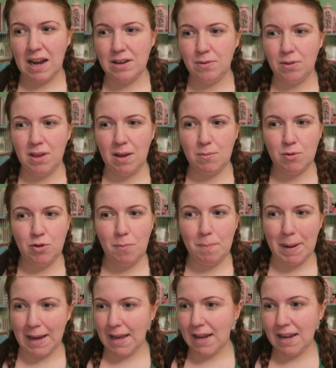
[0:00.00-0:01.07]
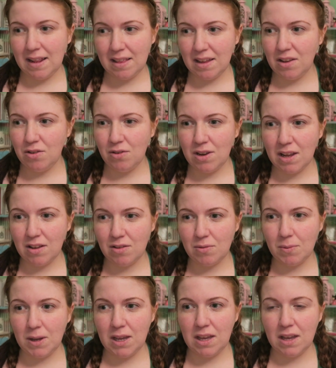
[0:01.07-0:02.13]
don't think I'm going to buy anything new next
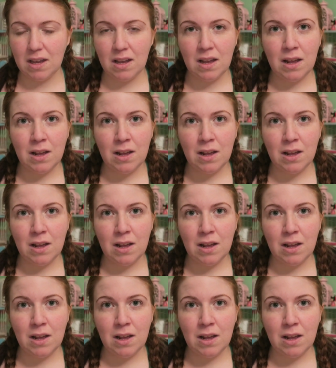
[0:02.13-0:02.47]
week,